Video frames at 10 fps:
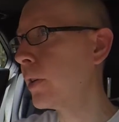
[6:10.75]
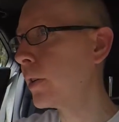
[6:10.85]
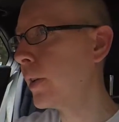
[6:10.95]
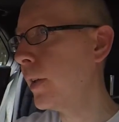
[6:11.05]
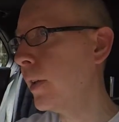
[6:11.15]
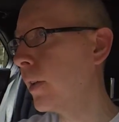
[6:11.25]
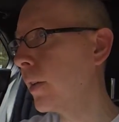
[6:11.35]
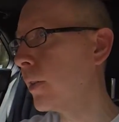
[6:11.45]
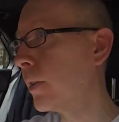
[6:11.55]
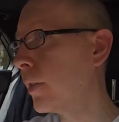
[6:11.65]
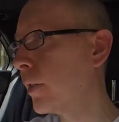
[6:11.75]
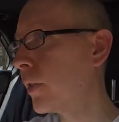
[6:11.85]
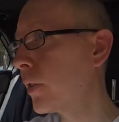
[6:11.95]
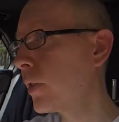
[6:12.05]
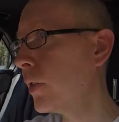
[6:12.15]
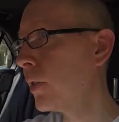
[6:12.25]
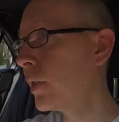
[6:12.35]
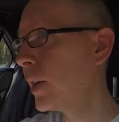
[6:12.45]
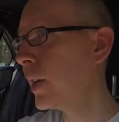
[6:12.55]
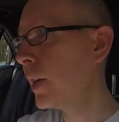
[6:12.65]
and
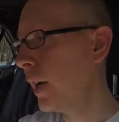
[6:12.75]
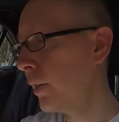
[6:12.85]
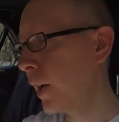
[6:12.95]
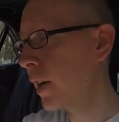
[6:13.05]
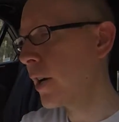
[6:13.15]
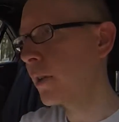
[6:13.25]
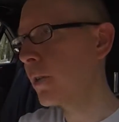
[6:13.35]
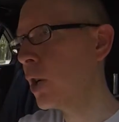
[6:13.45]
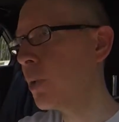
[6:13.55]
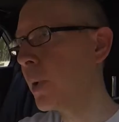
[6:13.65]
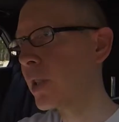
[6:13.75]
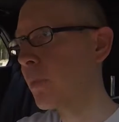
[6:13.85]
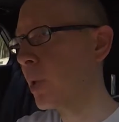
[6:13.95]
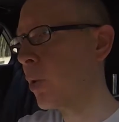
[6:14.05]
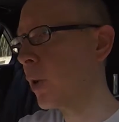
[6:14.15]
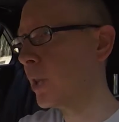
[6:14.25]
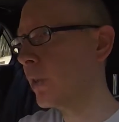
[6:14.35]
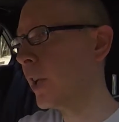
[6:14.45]
I've got it on low because I'm recording the